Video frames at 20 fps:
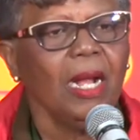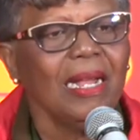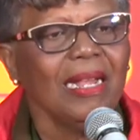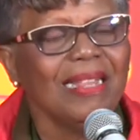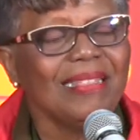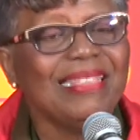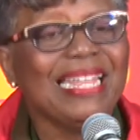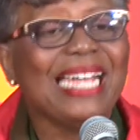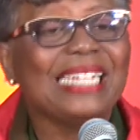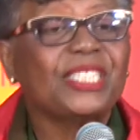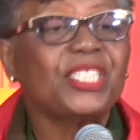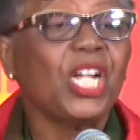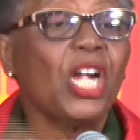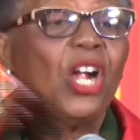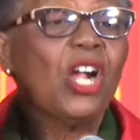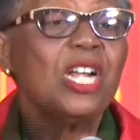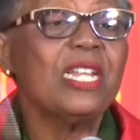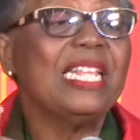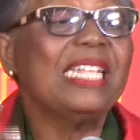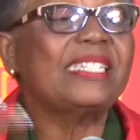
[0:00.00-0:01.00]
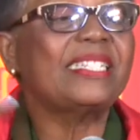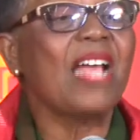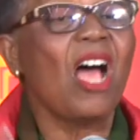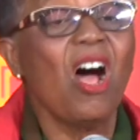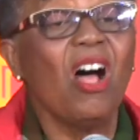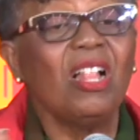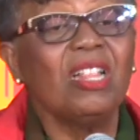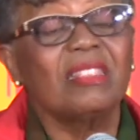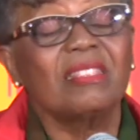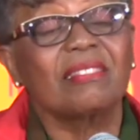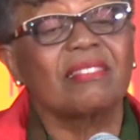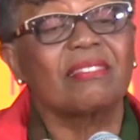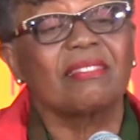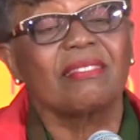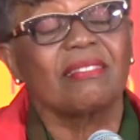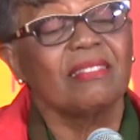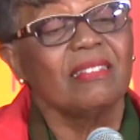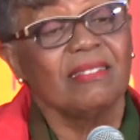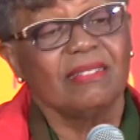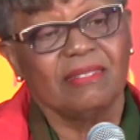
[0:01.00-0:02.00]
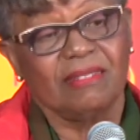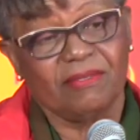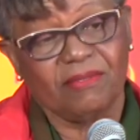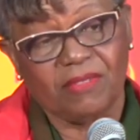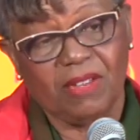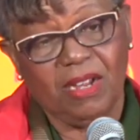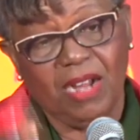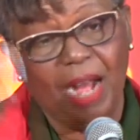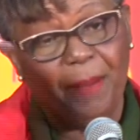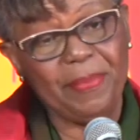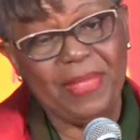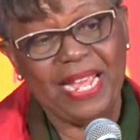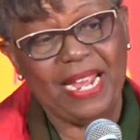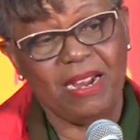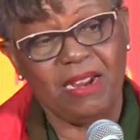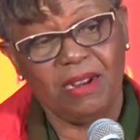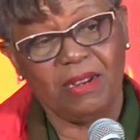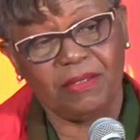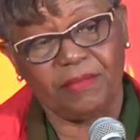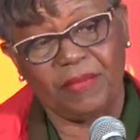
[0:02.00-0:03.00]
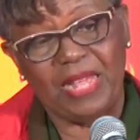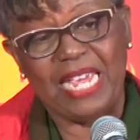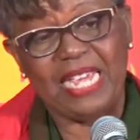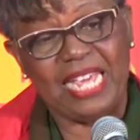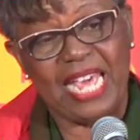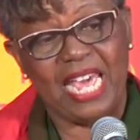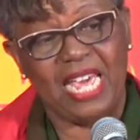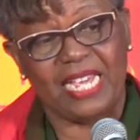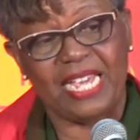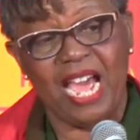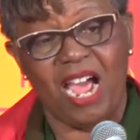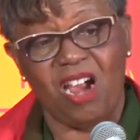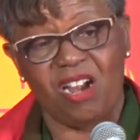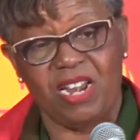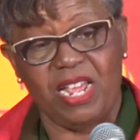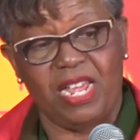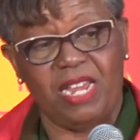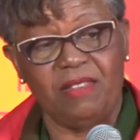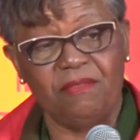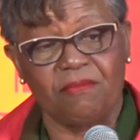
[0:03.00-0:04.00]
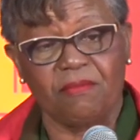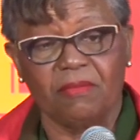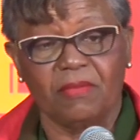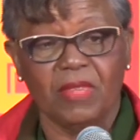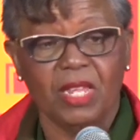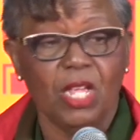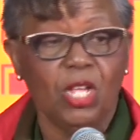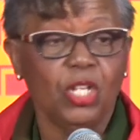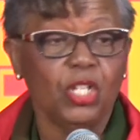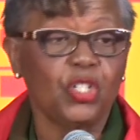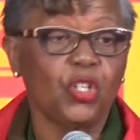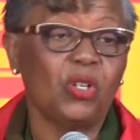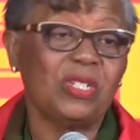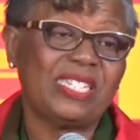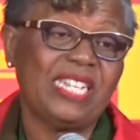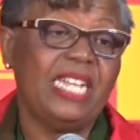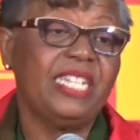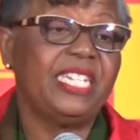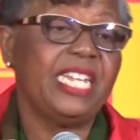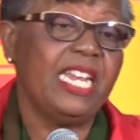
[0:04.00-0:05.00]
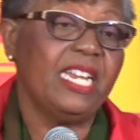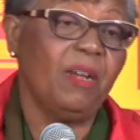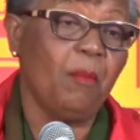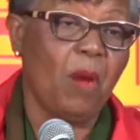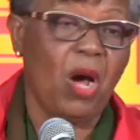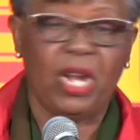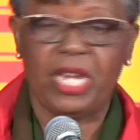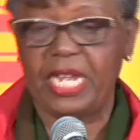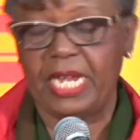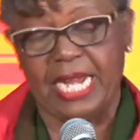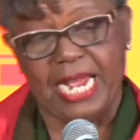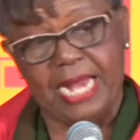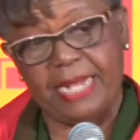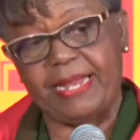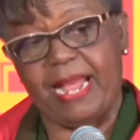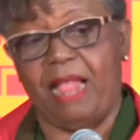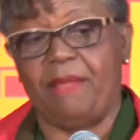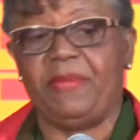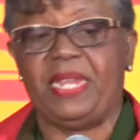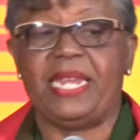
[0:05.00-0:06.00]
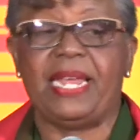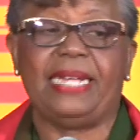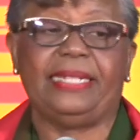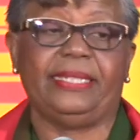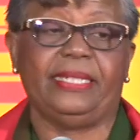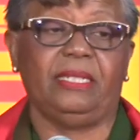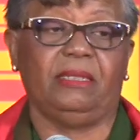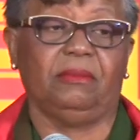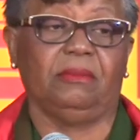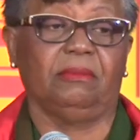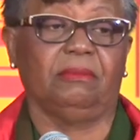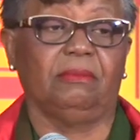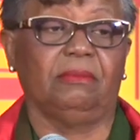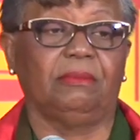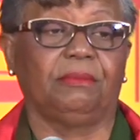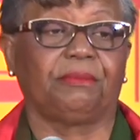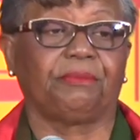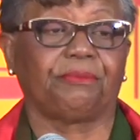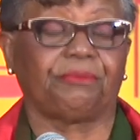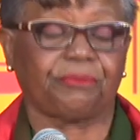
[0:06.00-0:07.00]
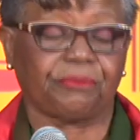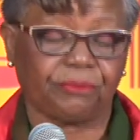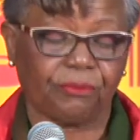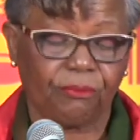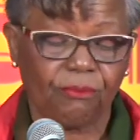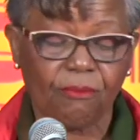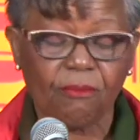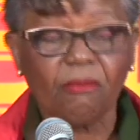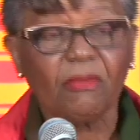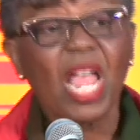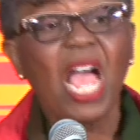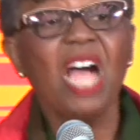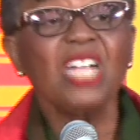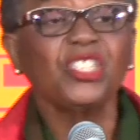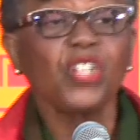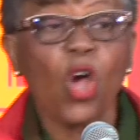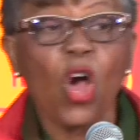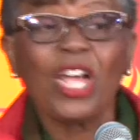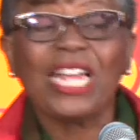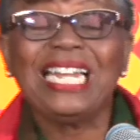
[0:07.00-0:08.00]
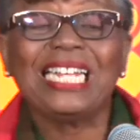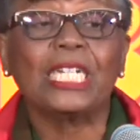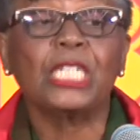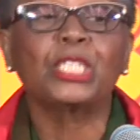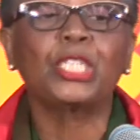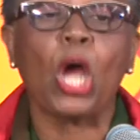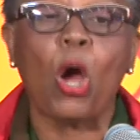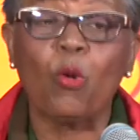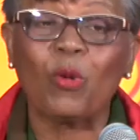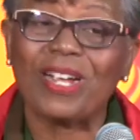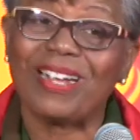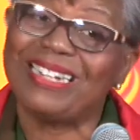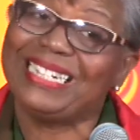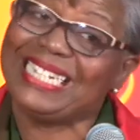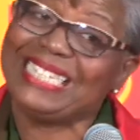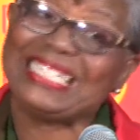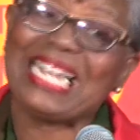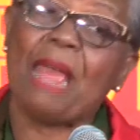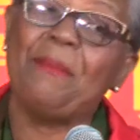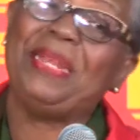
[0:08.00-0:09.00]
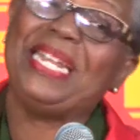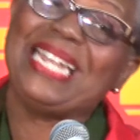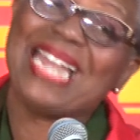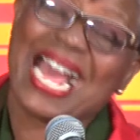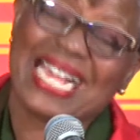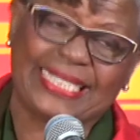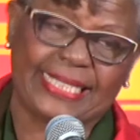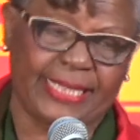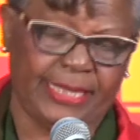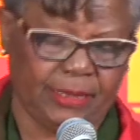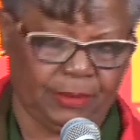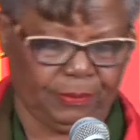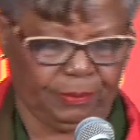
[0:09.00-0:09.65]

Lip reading: They turned this all up there in King Garden. So Cynthia in a body, didn't tell me nothing. Talking like a tongue girl, ain't tell me nothing.